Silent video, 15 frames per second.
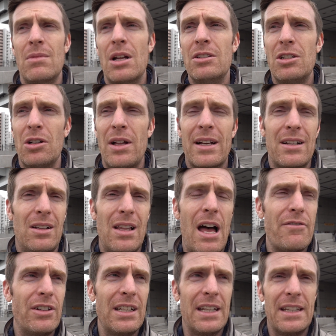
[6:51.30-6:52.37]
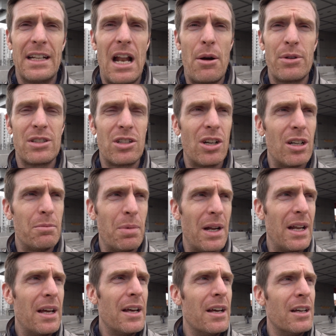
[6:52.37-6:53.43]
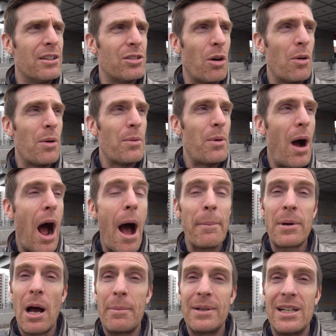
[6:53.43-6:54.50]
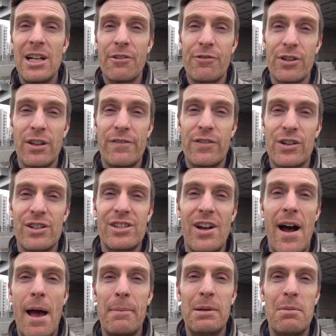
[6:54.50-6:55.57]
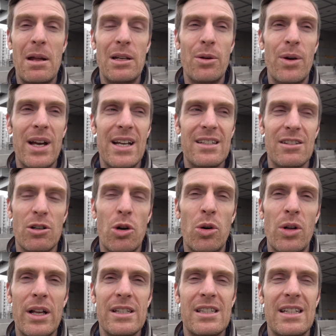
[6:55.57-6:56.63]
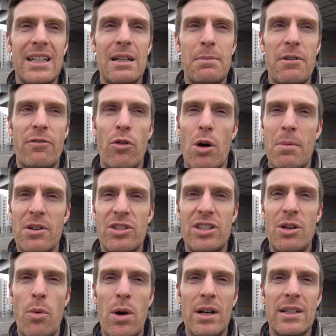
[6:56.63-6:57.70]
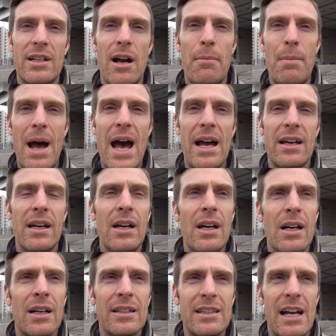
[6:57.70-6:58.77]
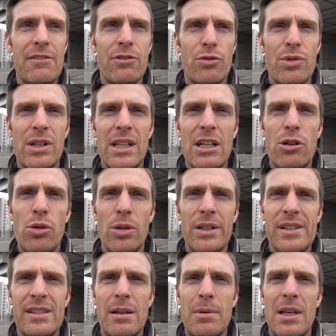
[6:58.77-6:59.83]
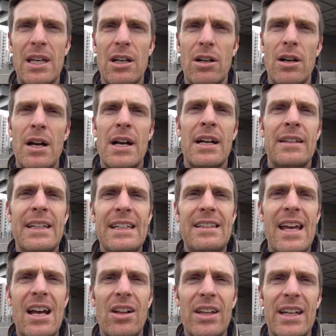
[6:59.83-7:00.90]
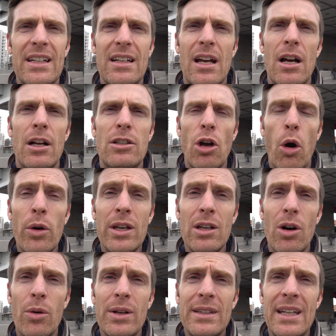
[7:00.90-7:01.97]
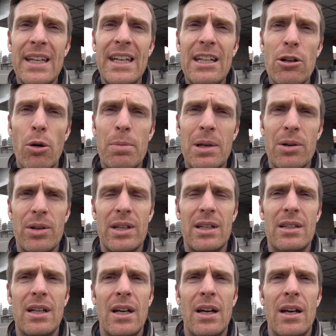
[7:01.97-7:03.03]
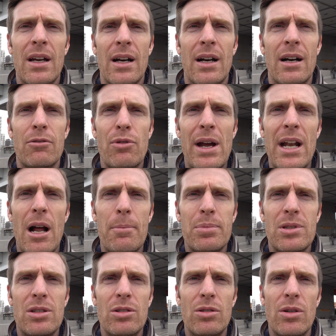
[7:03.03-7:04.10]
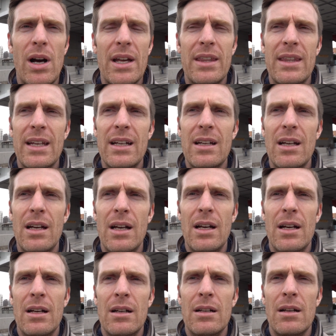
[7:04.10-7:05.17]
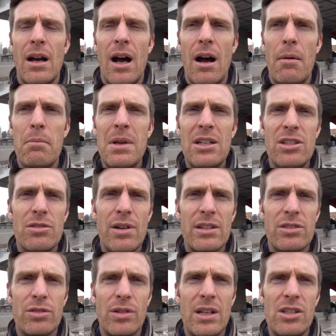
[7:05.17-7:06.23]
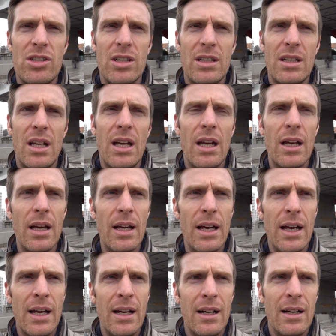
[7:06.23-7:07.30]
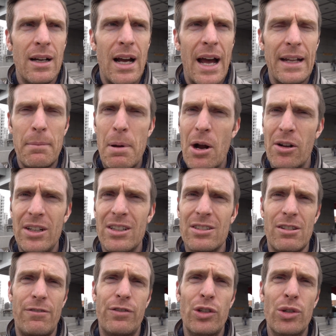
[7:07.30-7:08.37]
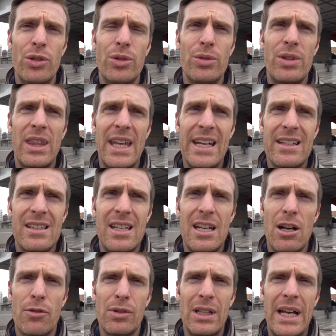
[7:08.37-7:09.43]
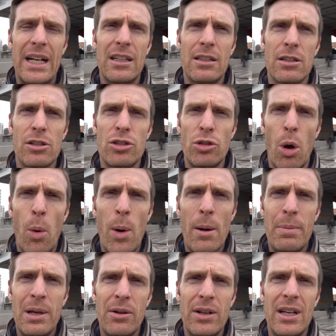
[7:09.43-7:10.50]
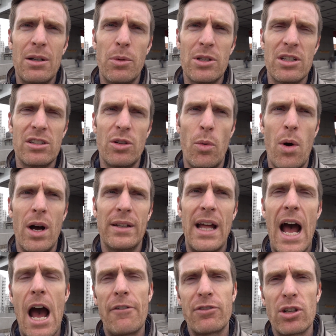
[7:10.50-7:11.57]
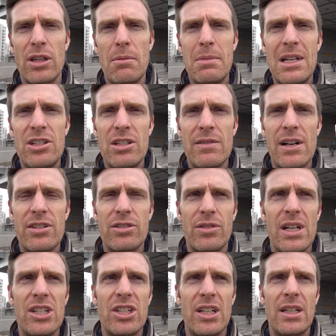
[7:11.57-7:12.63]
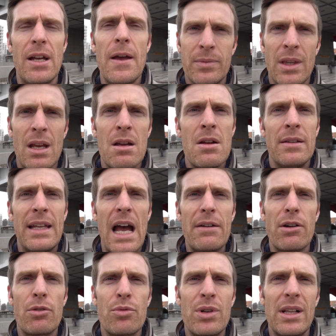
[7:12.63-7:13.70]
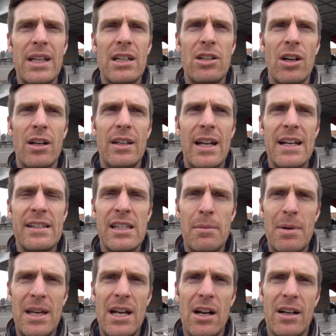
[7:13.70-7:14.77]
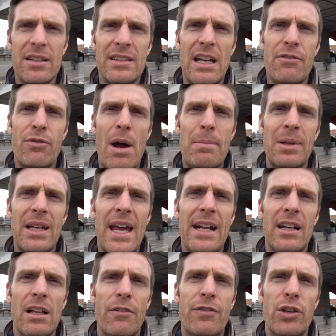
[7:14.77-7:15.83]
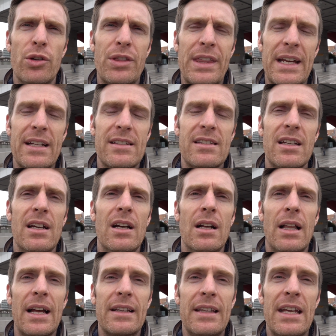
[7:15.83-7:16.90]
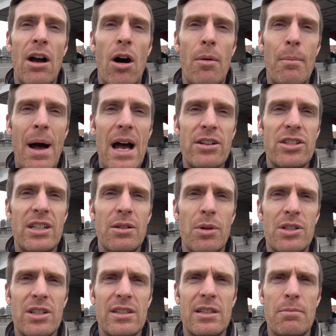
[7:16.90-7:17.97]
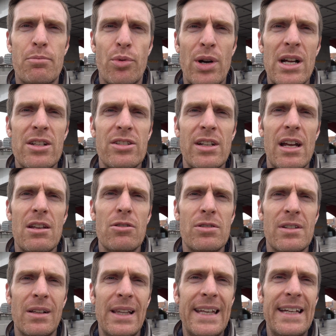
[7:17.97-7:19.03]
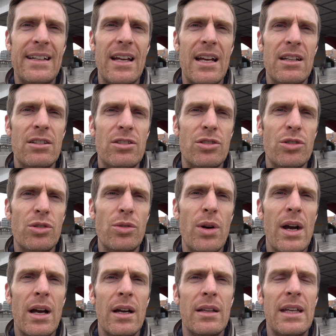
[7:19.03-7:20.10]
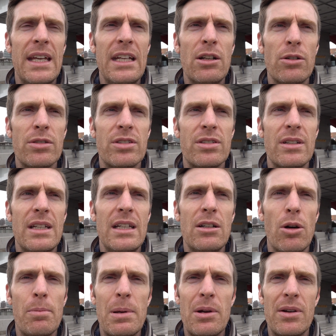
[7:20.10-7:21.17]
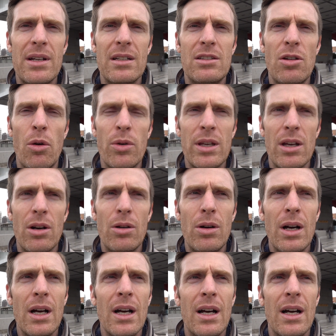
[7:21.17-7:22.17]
until like 11, and then I was good. But so I'm coming here for the first time in many ways. Nicole has seen it before, but she wanted to come back because I have a really cool exhibit here detailing Tokyo in the Edo period, right up to, I think, Meiji Restoration. And apparently there's a few things here related to the Showa period, which is the one after the Meiji Restoration. They have a really good exhibit here because they've replicated a few things like Nihonbashi, which is the bridge that used to lead into Edo period Tokyo,